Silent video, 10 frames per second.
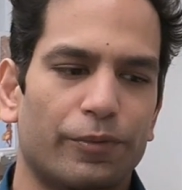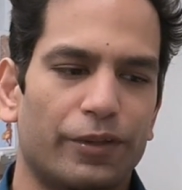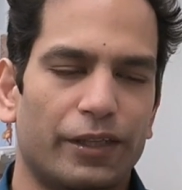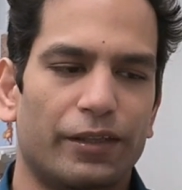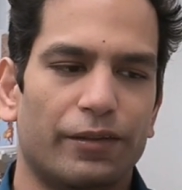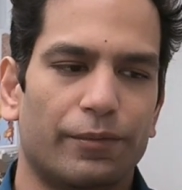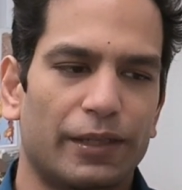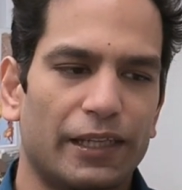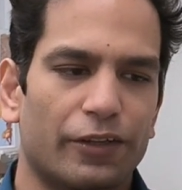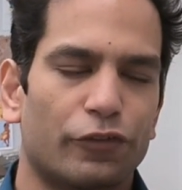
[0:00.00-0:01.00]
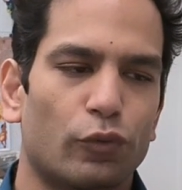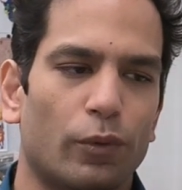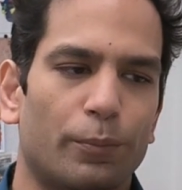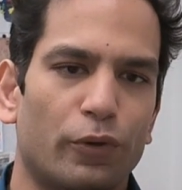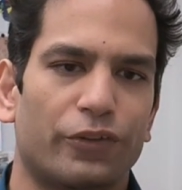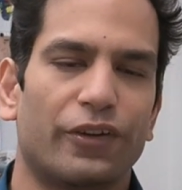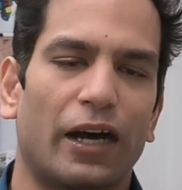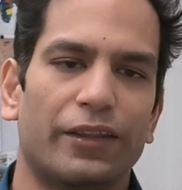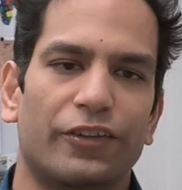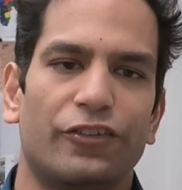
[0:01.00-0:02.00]
leaders who were put under
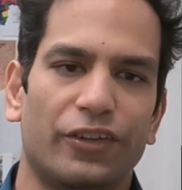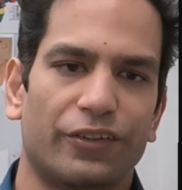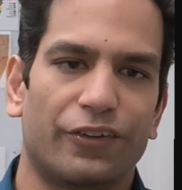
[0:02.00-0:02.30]
treason trial.